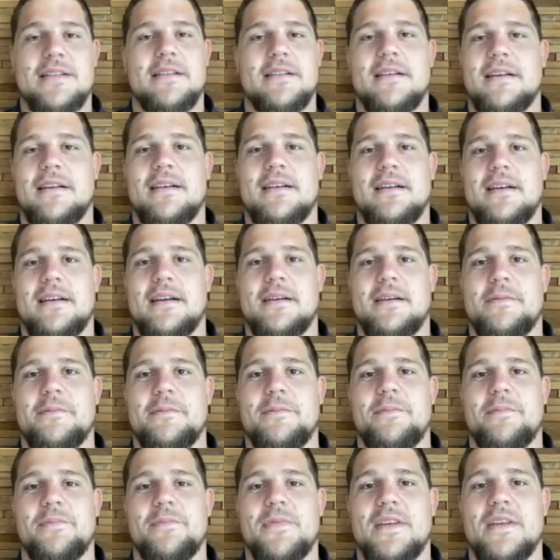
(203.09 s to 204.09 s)
Like
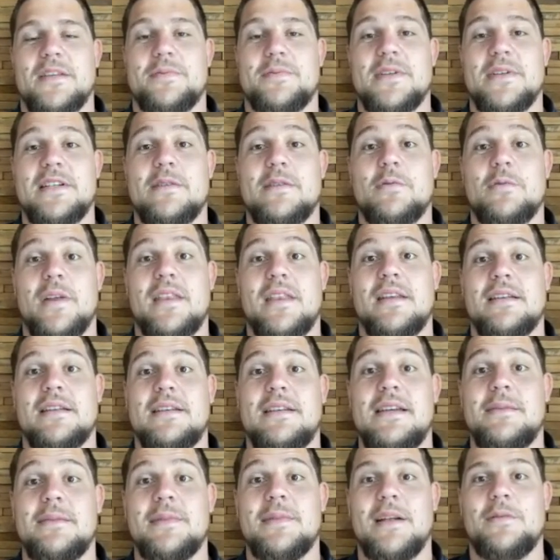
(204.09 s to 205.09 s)
especially with the
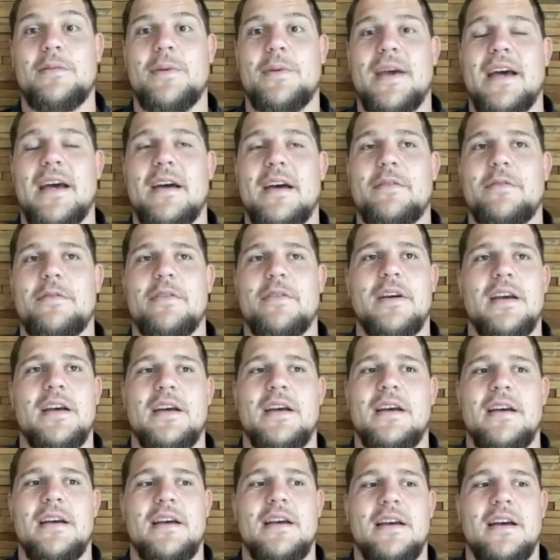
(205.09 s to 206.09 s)
team that we have,
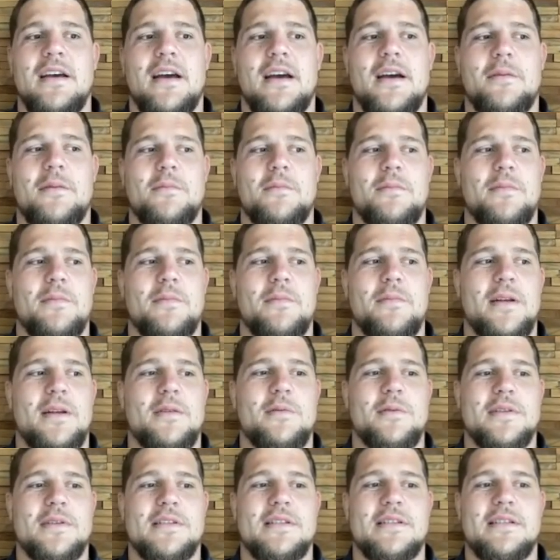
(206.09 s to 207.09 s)

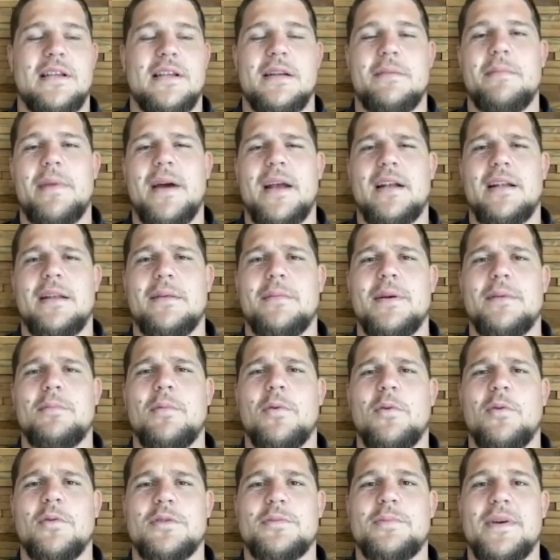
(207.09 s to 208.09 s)
it made it a bit
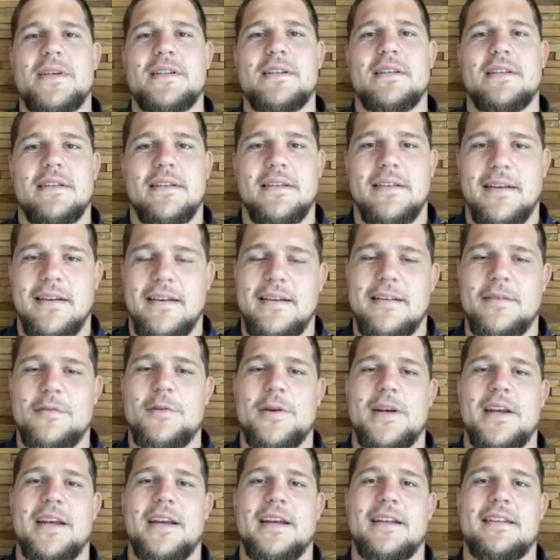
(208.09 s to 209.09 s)
more special. Like
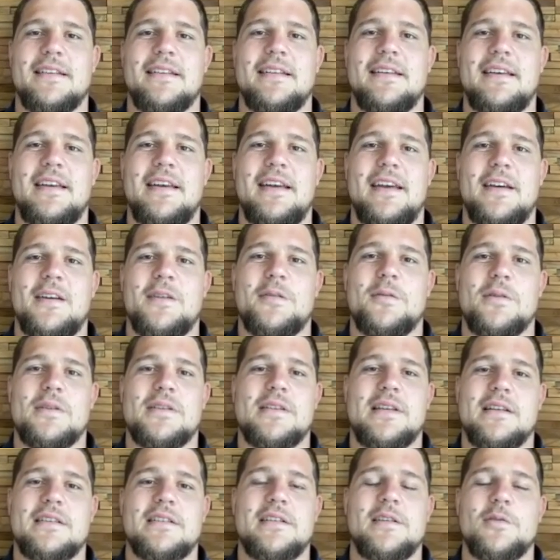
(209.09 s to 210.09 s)
winning it with
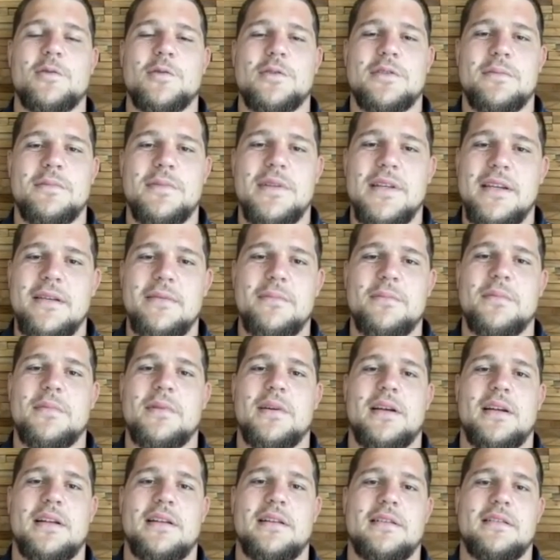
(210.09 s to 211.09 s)
such an awesome team
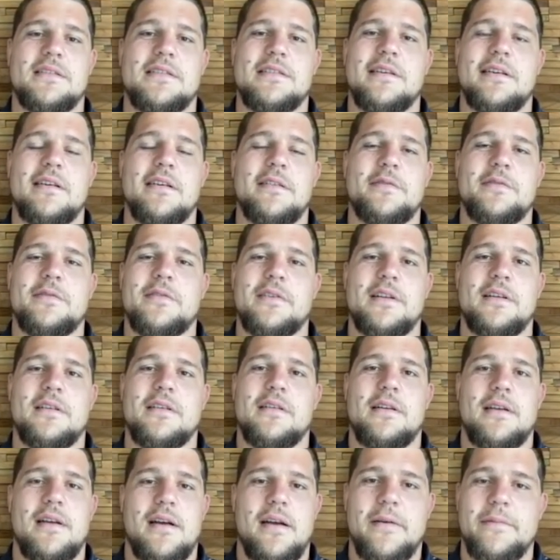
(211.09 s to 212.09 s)
and staff, it
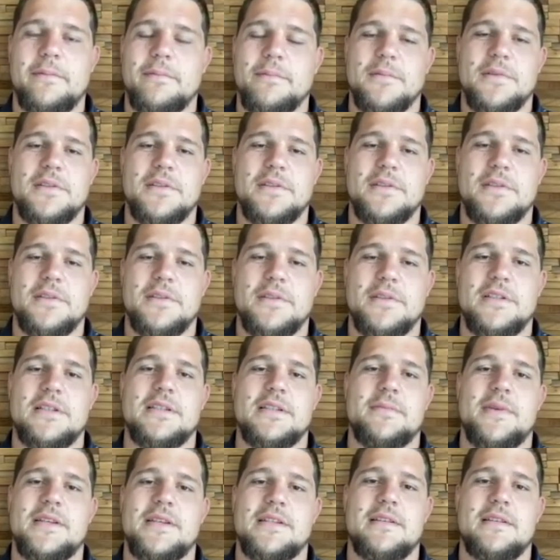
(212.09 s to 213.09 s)
was just amazing.